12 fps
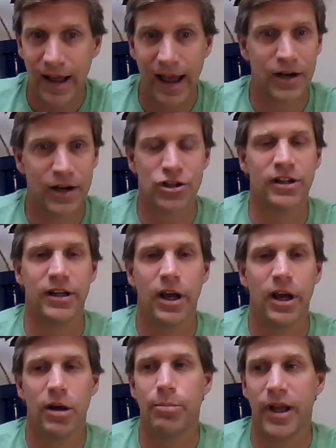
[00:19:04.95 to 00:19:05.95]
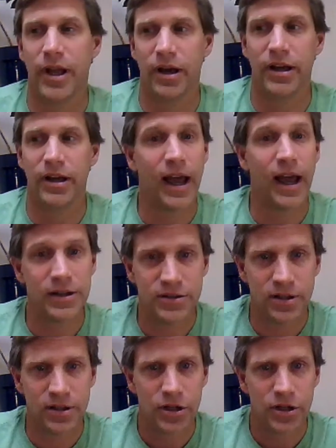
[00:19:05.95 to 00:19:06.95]
actually being
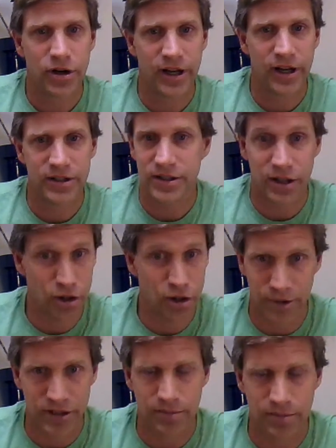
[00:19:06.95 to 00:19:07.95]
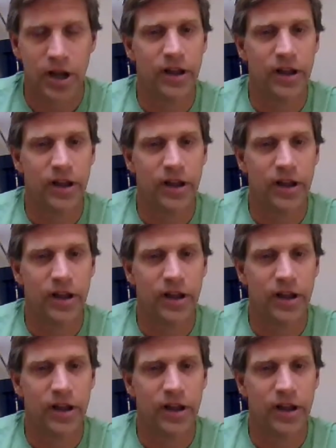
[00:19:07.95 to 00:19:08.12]
against transhumanism.